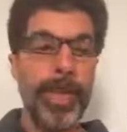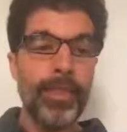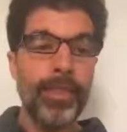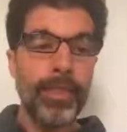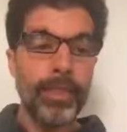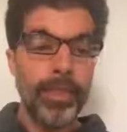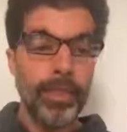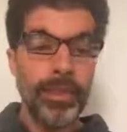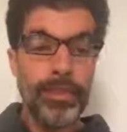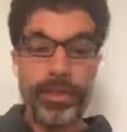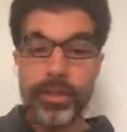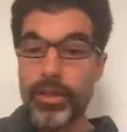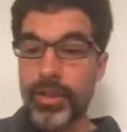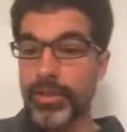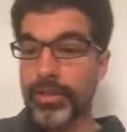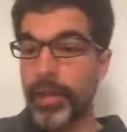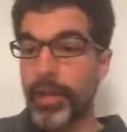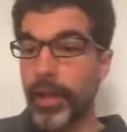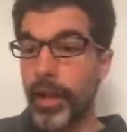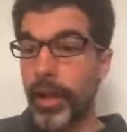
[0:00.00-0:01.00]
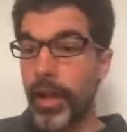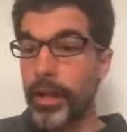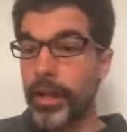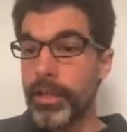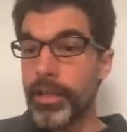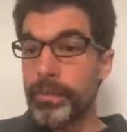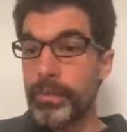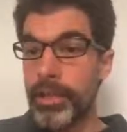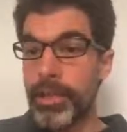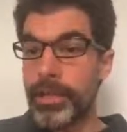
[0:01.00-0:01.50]
that there's this
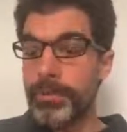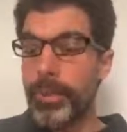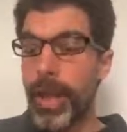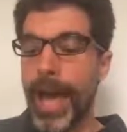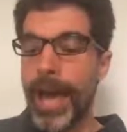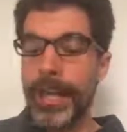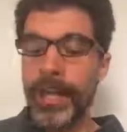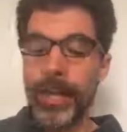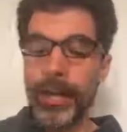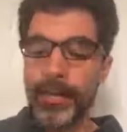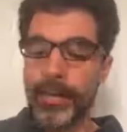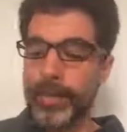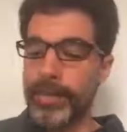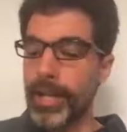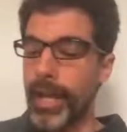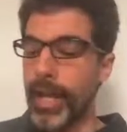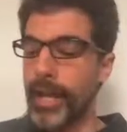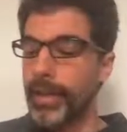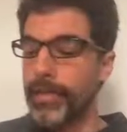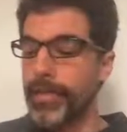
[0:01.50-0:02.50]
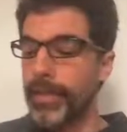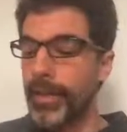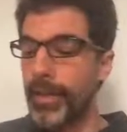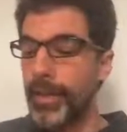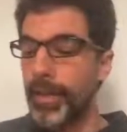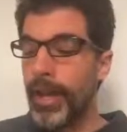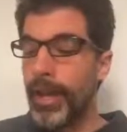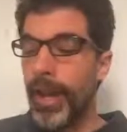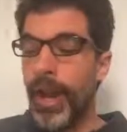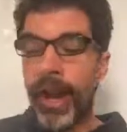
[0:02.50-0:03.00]
unexplained padding on the sides.
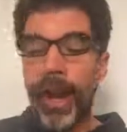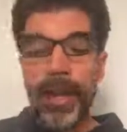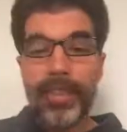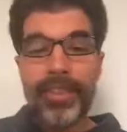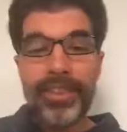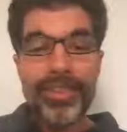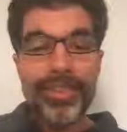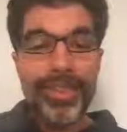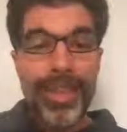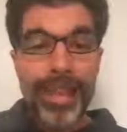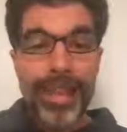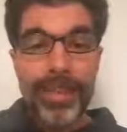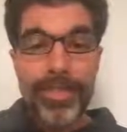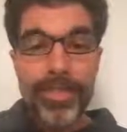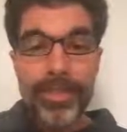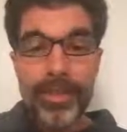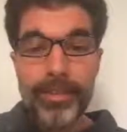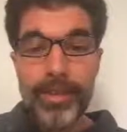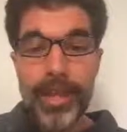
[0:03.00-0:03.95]
The second thing that